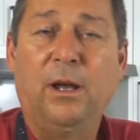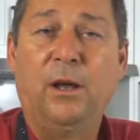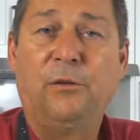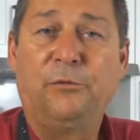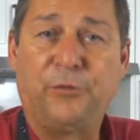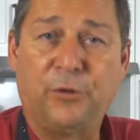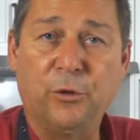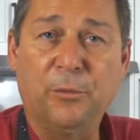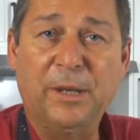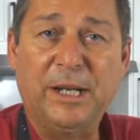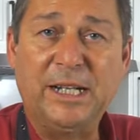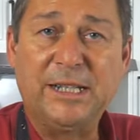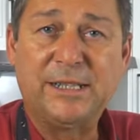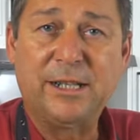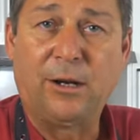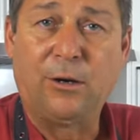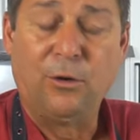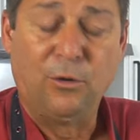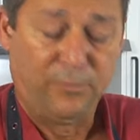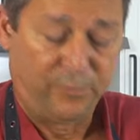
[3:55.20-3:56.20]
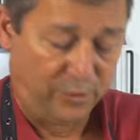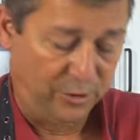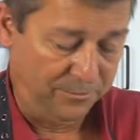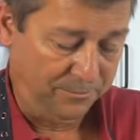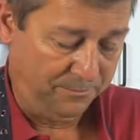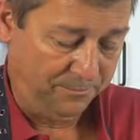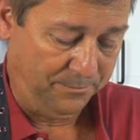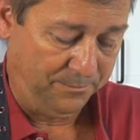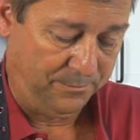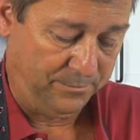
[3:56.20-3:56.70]
A few minutes are over.
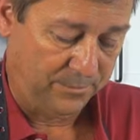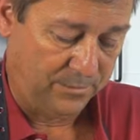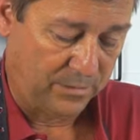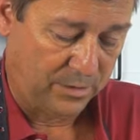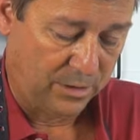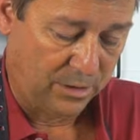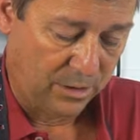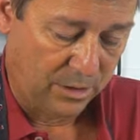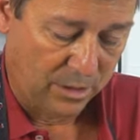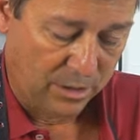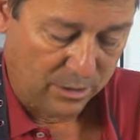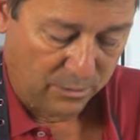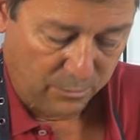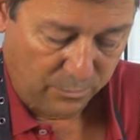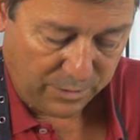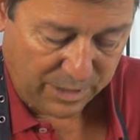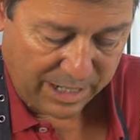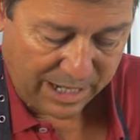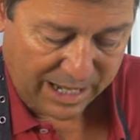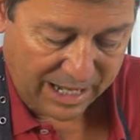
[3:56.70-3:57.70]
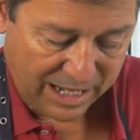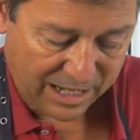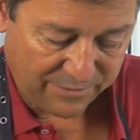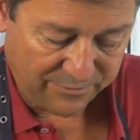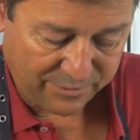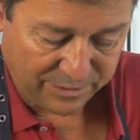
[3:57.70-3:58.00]
We have